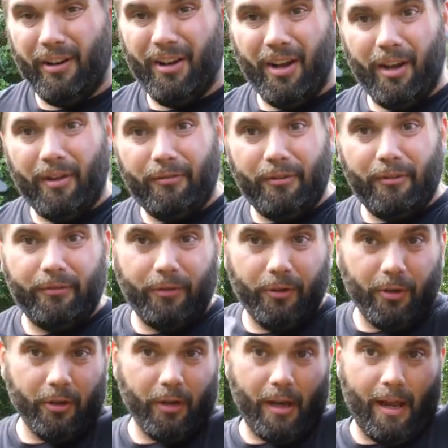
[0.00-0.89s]
enough if
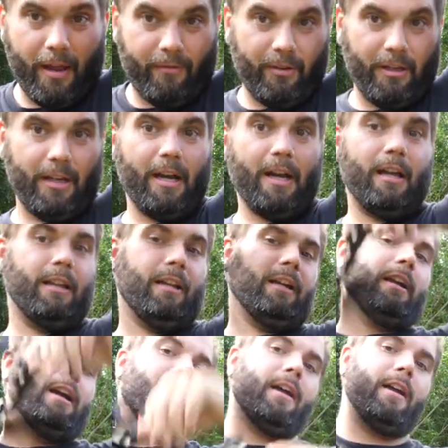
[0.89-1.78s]
you're a heavy guy
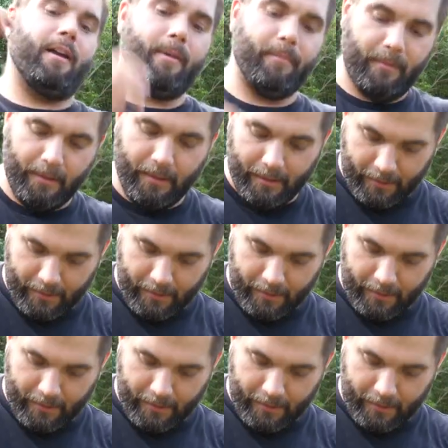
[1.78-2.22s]
like I am.